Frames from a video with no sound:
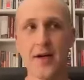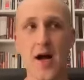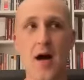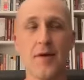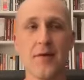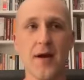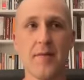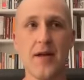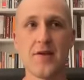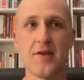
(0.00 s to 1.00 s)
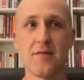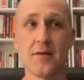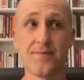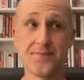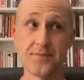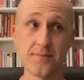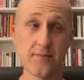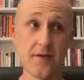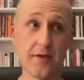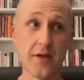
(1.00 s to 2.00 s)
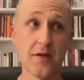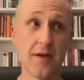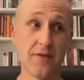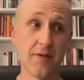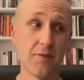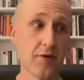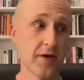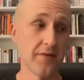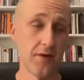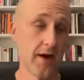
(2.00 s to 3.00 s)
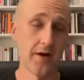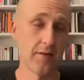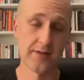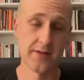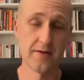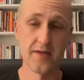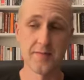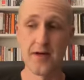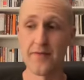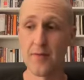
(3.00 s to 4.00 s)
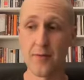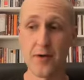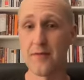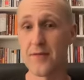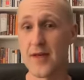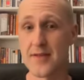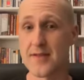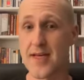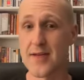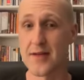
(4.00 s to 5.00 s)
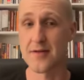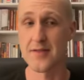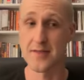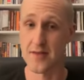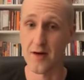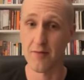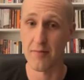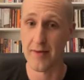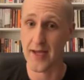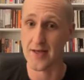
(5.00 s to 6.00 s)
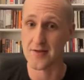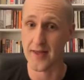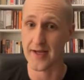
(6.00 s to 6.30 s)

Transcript: common recommendation of, if you've been working for, I don't know what the year is, but if you've been working for less than 10 years, is it on one page?